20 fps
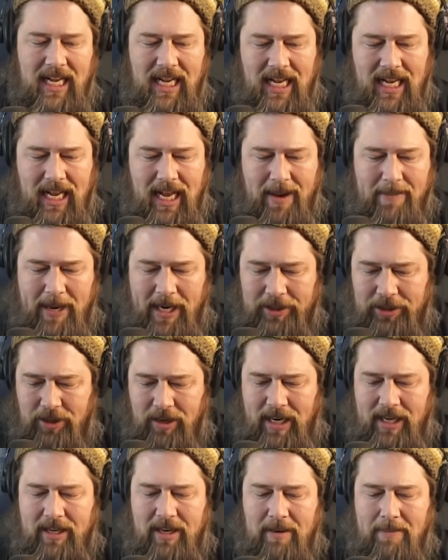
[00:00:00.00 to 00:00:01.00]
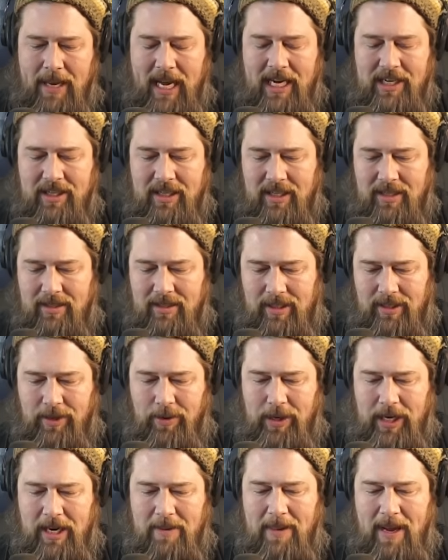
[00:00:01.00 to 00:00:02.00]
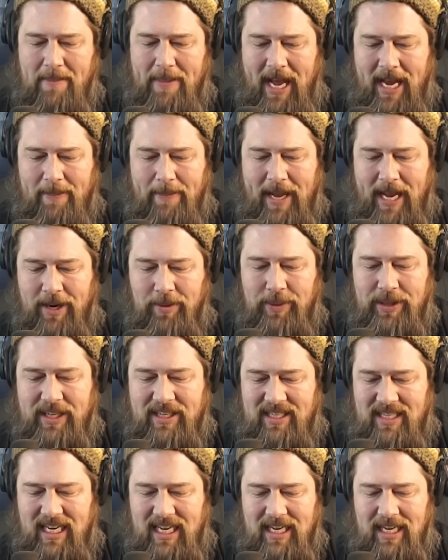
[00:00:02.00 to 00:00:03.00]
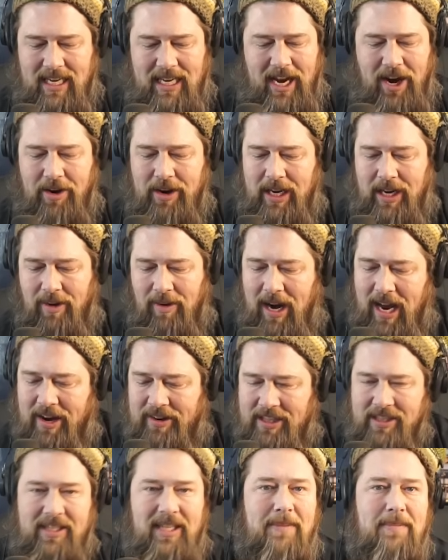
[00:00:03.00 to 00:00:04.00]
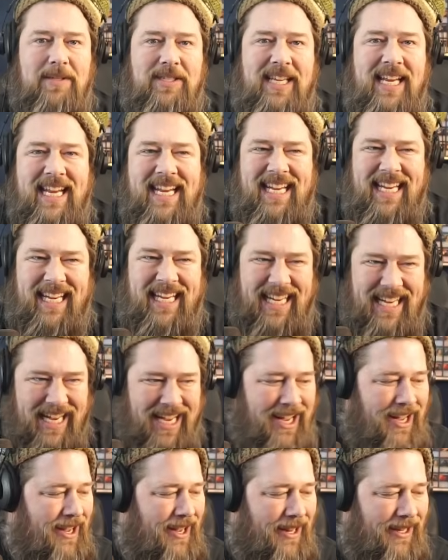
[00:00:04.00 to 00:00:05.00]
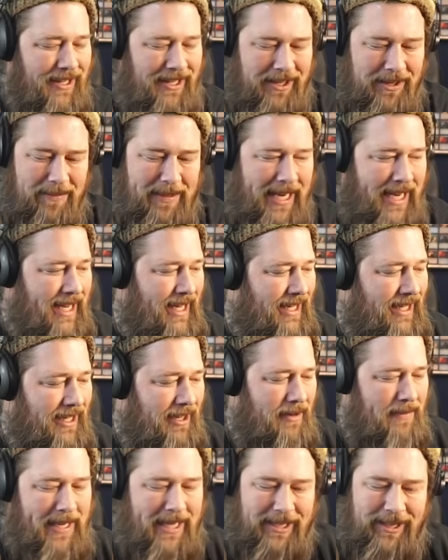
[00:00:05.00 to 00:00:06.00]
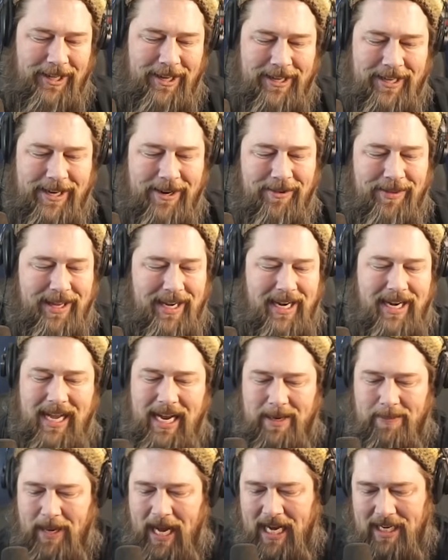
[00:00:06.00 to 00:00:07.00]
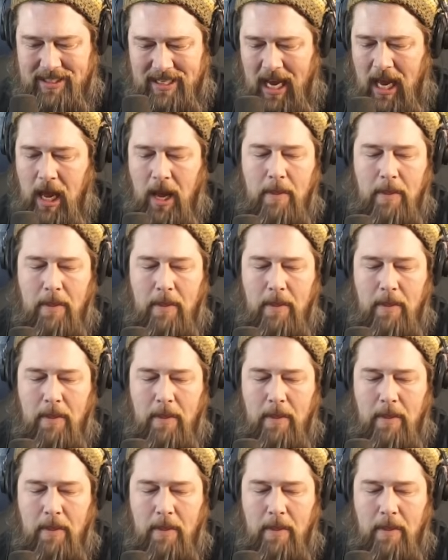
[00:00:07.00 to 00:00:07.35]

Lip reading: I'm not sure I could imagine loading up my backpack with this tin and carrying it around. It seems a little bit clunkier than a deck box.